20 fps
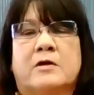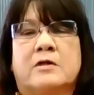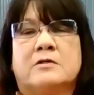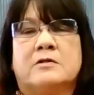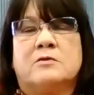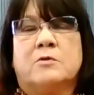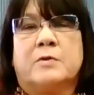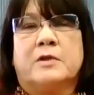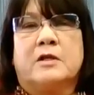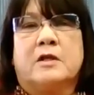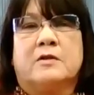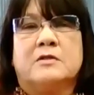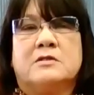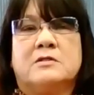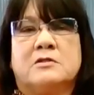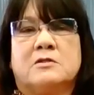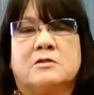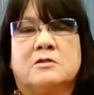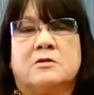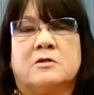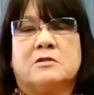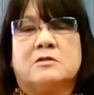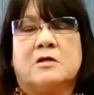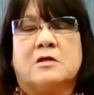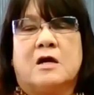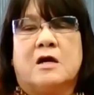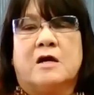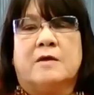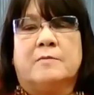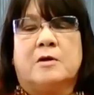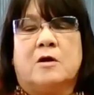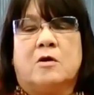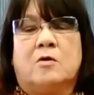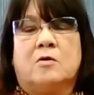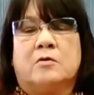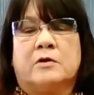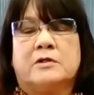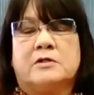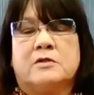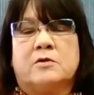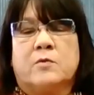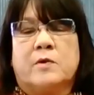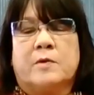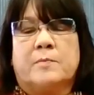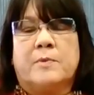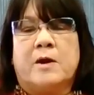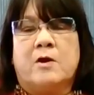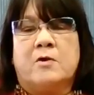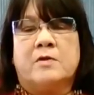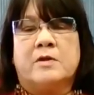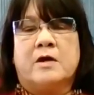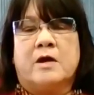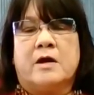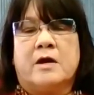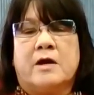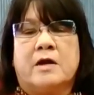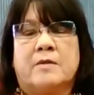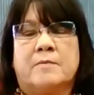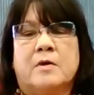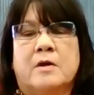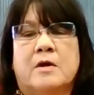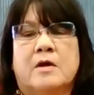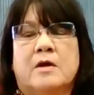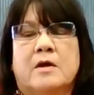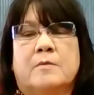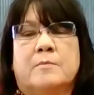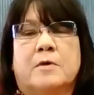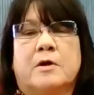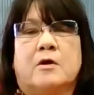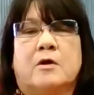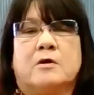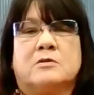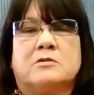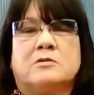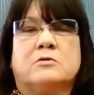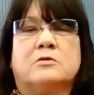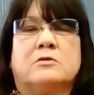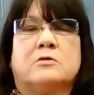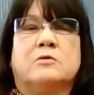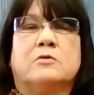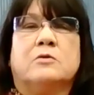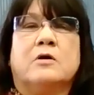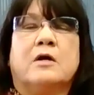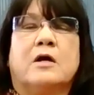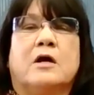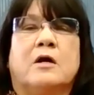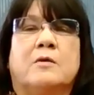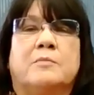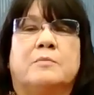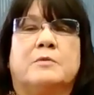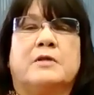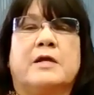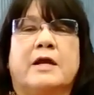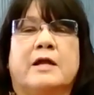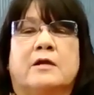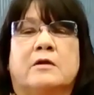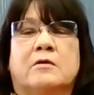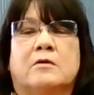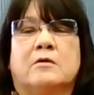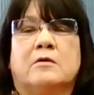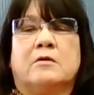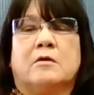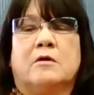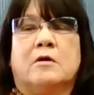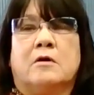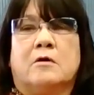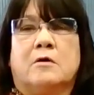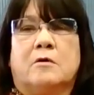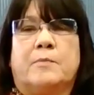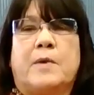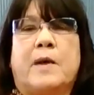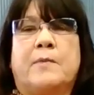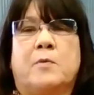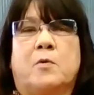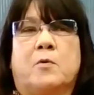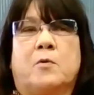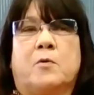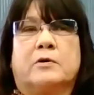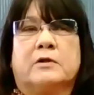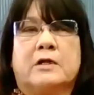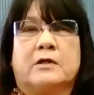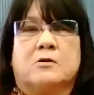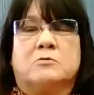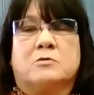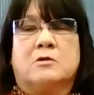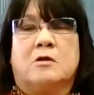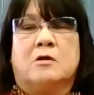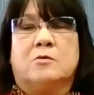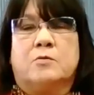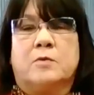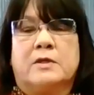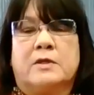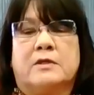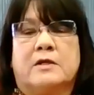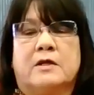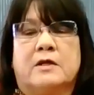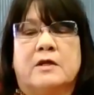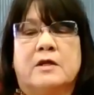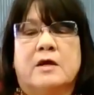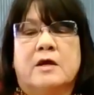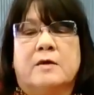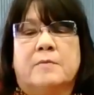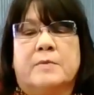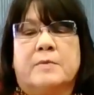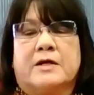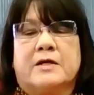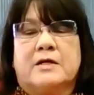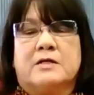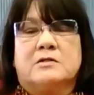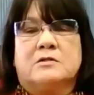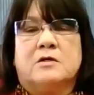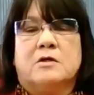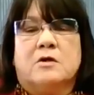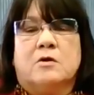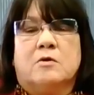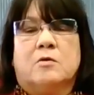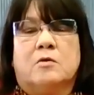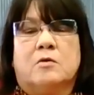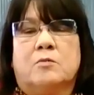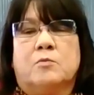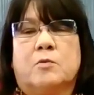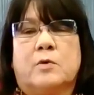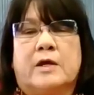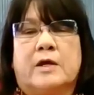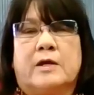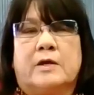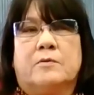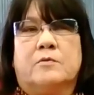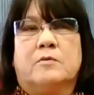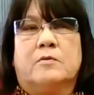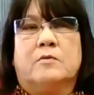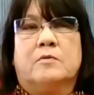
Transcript: And so we thought this is a good time not only to repair the item, but also to update our paperwork that goes along with it, because we're